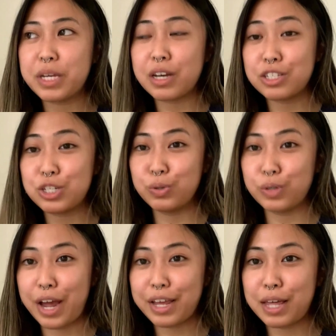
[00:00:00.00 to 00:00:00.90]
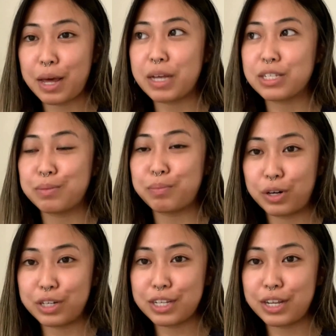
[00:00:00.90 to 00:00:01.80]
because you like them as a
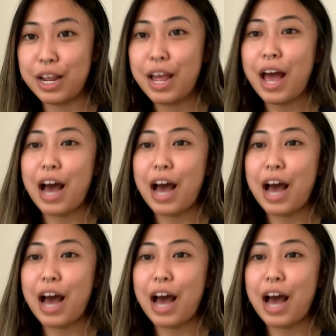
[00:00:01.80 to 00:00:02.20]
person,